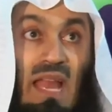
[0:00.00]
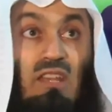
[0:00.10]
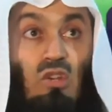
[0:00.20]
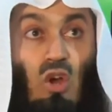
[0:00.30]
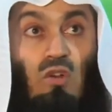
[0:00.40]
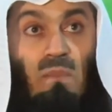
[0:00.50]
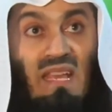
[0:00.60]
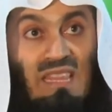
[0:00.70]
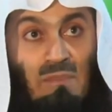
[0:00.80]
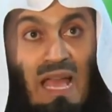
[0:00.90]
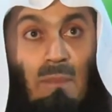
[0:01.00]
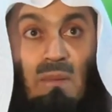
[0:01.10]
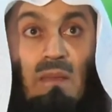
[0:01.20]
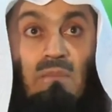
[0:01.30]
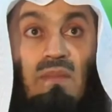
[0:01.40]
And you don't make them
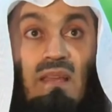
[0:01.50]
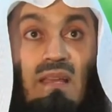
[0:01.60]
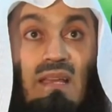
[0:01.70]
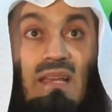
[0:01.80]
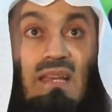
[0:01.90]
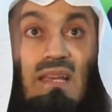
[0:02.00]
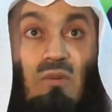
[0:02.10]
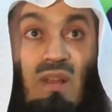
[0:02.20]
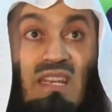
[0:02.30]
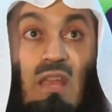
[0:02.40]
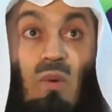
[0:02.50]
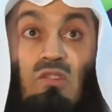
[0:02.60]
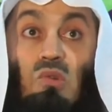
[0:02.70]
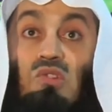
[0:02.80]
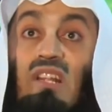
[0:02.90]
happy when they
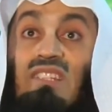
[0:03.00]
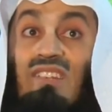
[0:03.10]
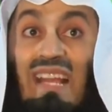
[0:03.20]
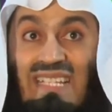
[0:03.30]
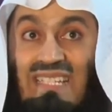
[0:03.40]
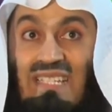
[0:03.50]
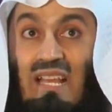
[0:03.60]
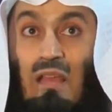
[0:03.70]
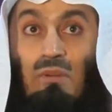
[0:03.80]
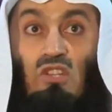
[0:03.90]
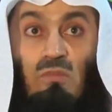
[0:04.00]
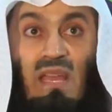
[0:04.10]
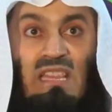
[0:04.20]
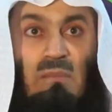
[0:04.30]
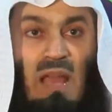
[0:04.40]
want to transgress, but you
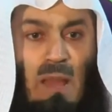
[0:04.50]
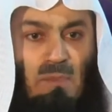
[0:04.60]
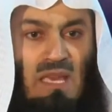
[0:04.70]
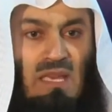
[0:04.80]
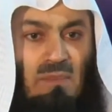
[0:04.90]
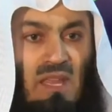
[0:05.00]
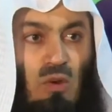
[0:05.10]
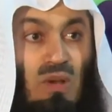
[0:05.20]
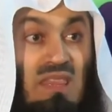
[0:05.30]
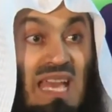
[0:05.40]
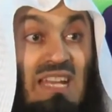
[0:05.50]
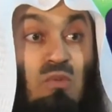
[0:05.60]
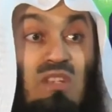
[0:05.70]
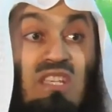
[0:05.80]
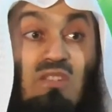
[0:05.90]
make them happy with
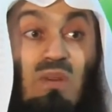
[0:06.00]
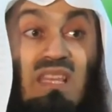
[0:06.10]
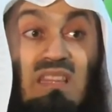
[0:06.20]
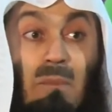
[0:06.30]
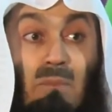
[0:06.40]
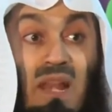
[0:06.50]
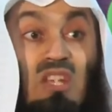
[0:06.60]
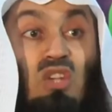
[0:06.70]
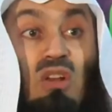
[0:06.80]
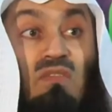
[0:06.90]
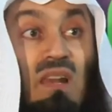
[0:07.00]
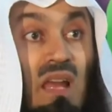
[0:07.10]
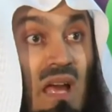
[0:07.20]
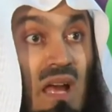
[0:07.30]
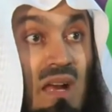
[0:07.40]
that which is within the pleasure of
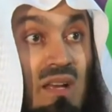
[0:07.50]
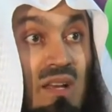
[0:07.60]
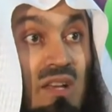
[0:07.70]
Allah.